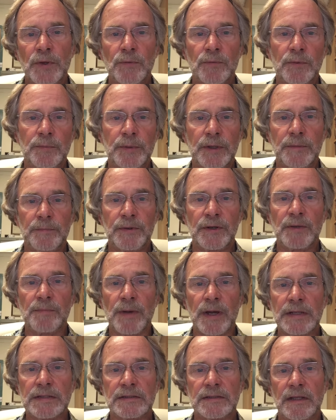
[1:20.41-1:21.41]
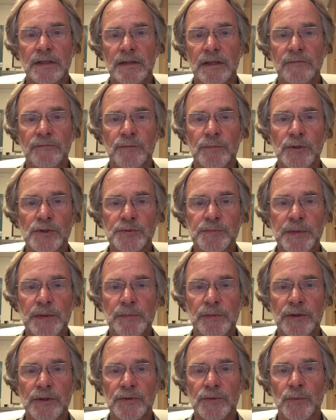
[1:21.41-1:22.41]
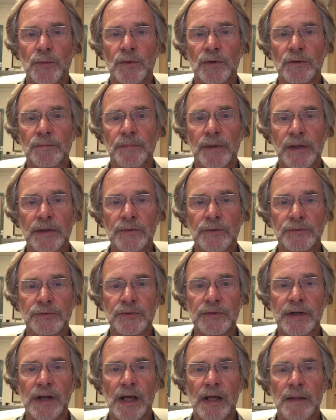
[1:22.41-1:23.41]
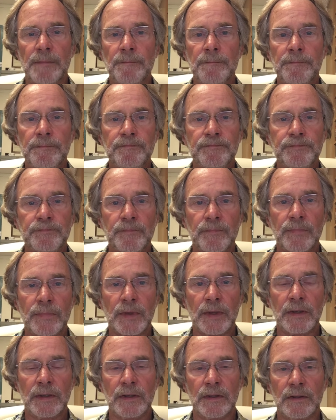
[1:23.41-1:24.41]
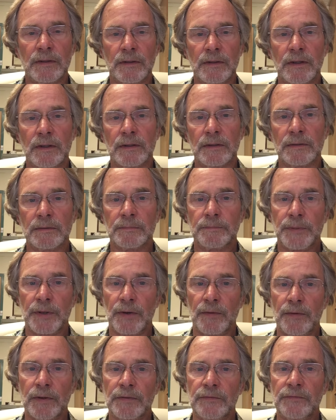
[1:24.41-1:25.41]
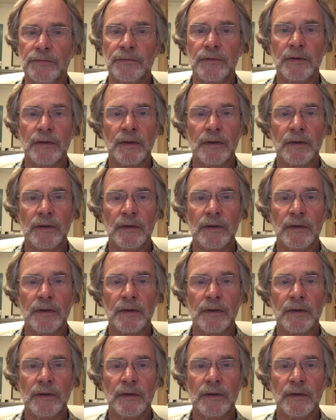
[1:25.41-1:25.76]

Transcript: would be epitomized, I think, for most people in the world by Notre Dame in Paris,